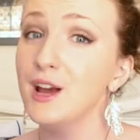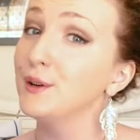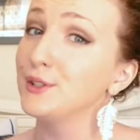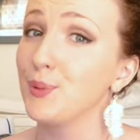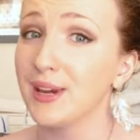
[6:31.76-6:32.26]

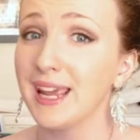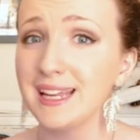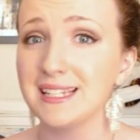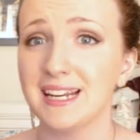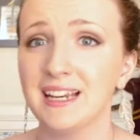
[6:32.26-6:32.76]
for
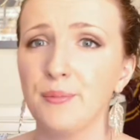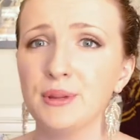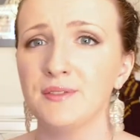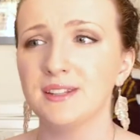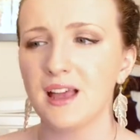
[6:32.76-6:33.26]
2018. I
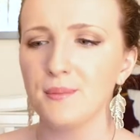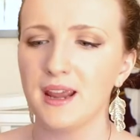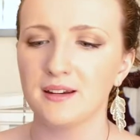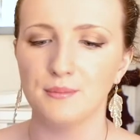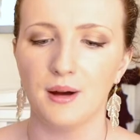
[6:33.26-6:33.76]
believe it's coming
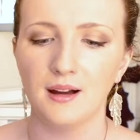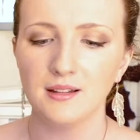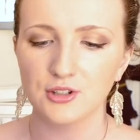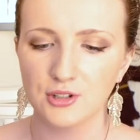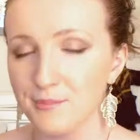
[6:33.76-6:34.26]
out in
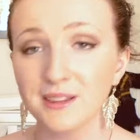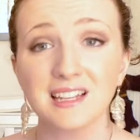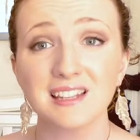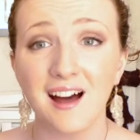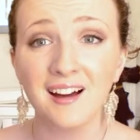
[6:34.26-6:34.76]
March, but
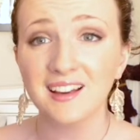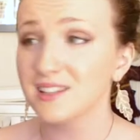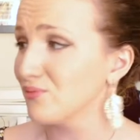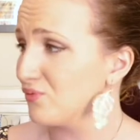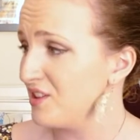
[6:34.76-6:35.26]
this arc
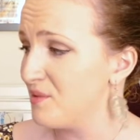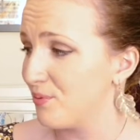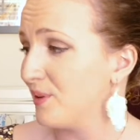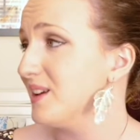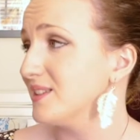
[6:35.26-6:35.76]
is really
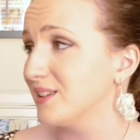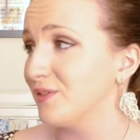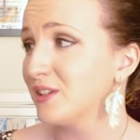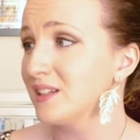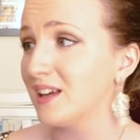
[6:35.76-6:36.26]
pretty and
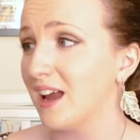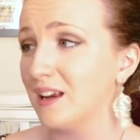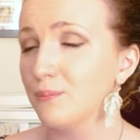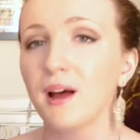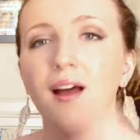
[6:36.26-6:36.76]

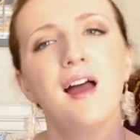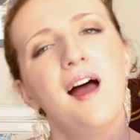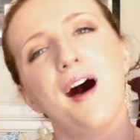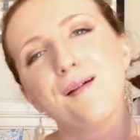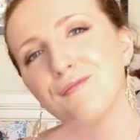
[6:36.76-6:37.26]
sophisticated, but
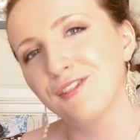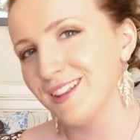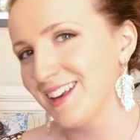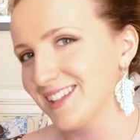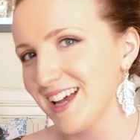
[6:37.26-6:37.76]
I'm
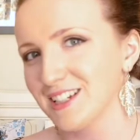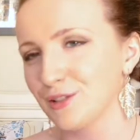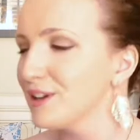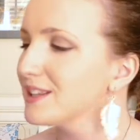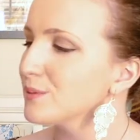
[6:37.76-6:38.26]
really excited
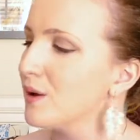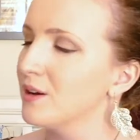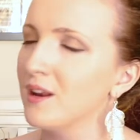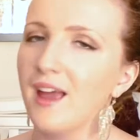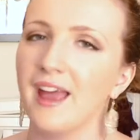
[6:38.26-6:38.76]
to read this
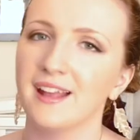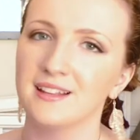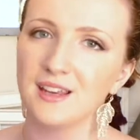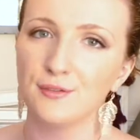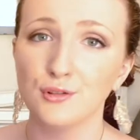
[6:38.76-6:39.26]
one.
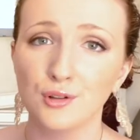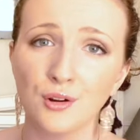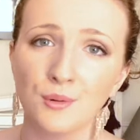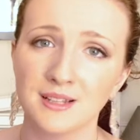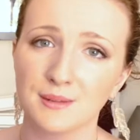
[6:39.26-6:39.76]
And if you
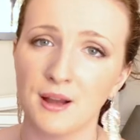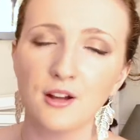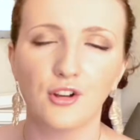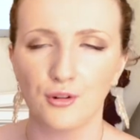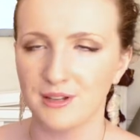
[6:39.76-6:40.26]
don't know what it's
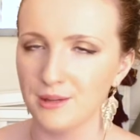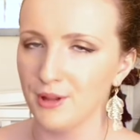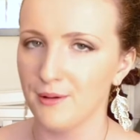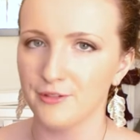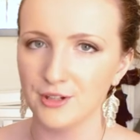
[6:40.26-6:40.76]
about, go read the
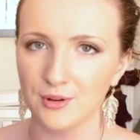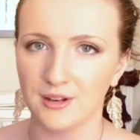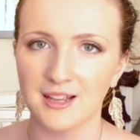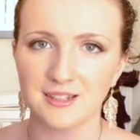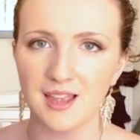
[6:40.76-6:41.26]
blurb for this one.
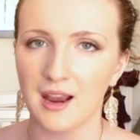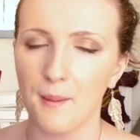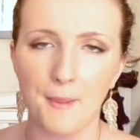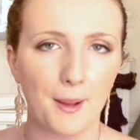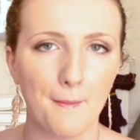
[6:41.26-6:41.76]
It's like
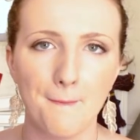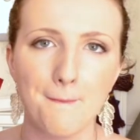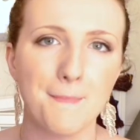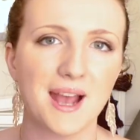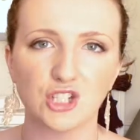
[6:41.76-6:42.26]
about
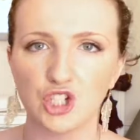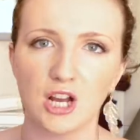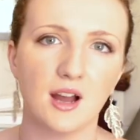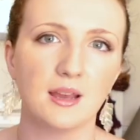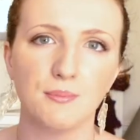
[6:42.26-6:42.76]

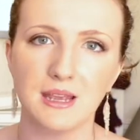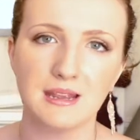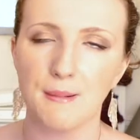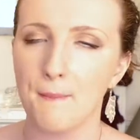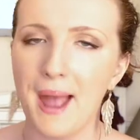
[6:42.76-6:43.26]
magi
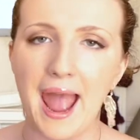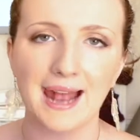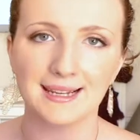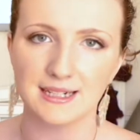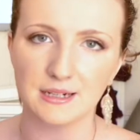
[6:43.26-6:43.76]
being
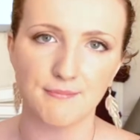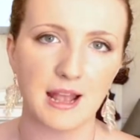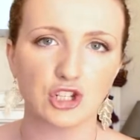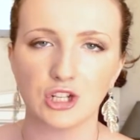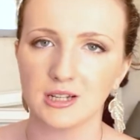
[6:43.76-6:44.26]
banned and
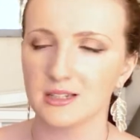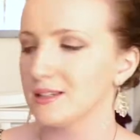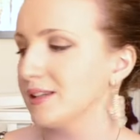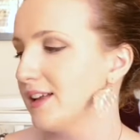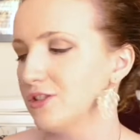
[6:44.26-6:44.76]
magic, and
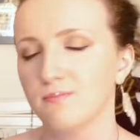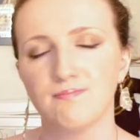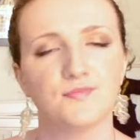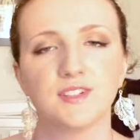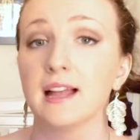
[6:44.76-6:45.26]
it's
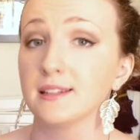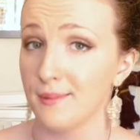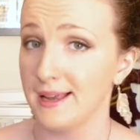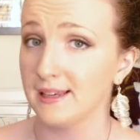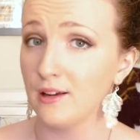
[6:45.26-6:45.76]
sounds
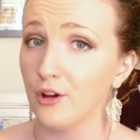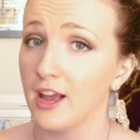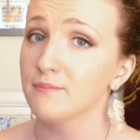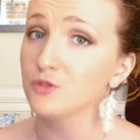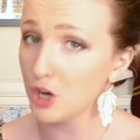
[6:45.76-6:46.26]
amazing,
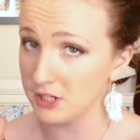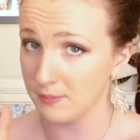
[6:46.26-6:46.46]
okay? Trust